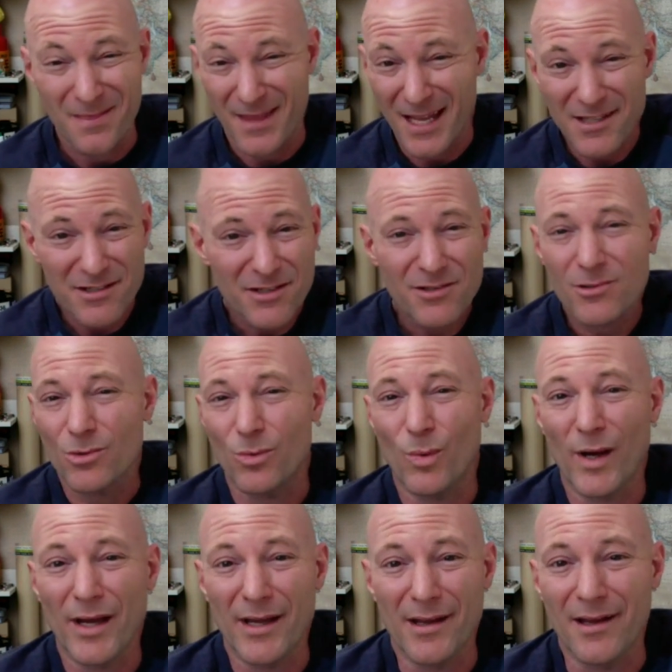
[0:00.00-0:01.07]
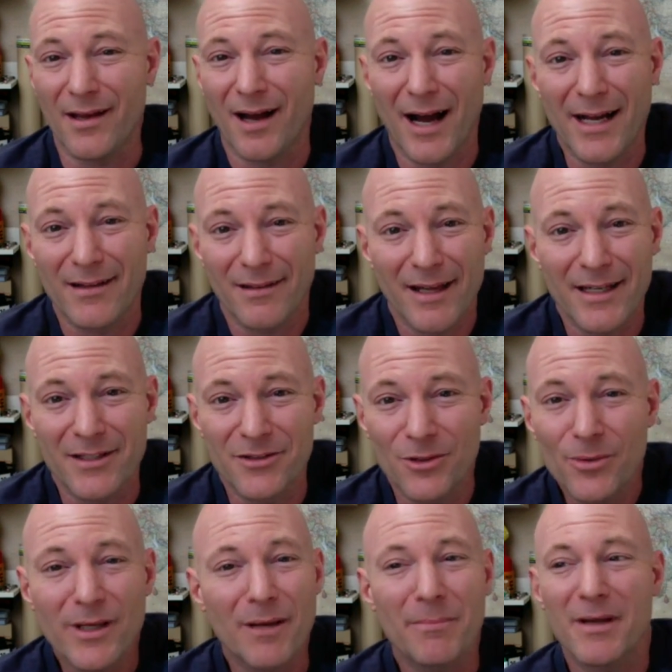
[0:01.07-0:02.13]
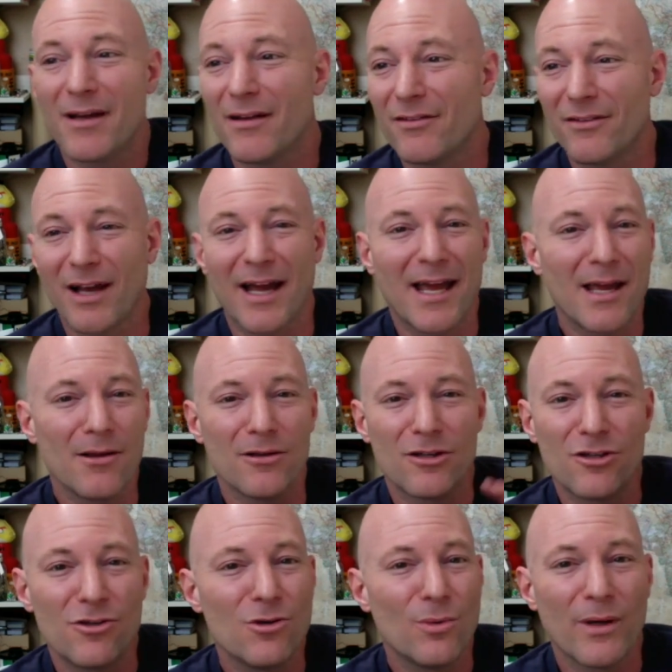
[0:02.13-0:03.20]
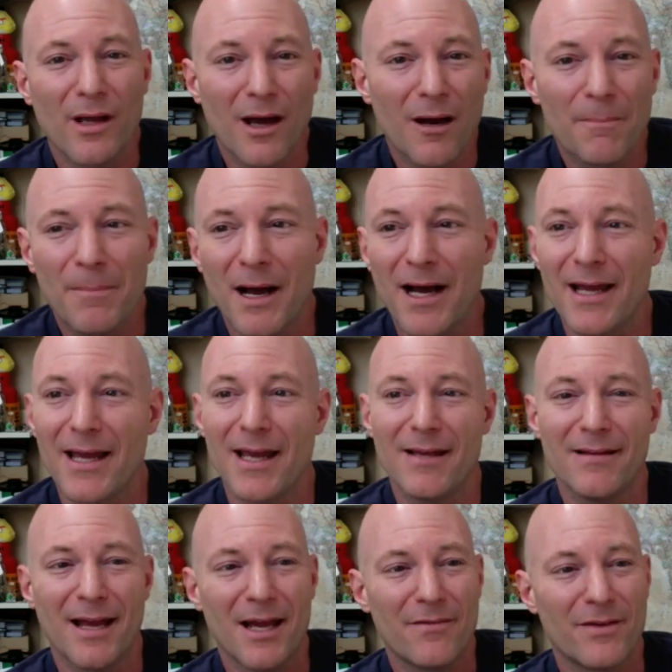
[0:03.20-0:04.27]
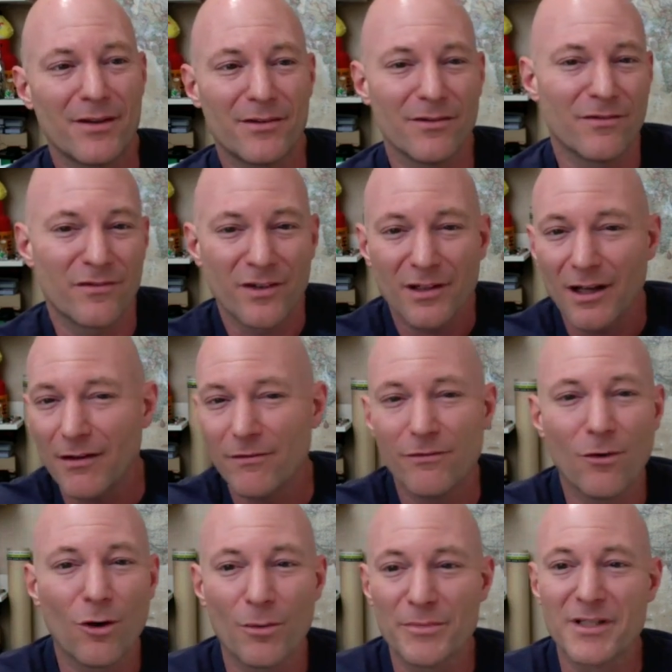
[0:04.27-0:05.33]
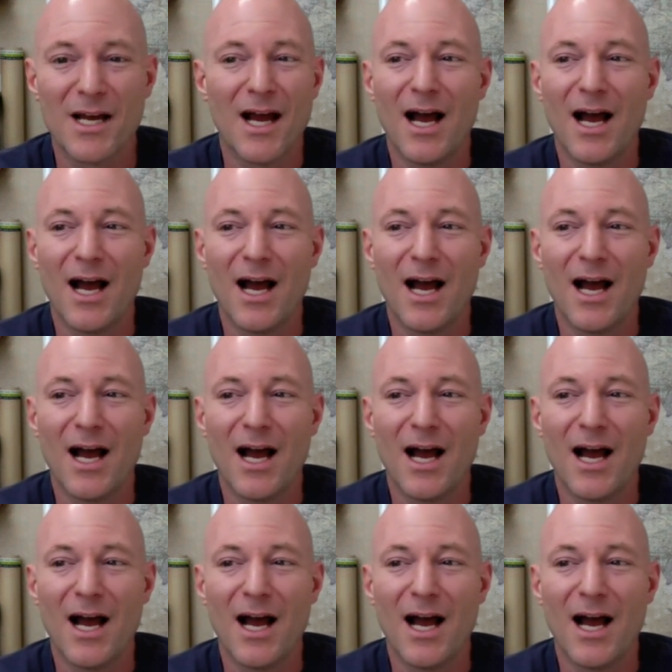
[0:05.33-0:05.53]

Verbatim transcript: That's just the way I like doing it, because I hate queuing up. I hate having to fill out forms.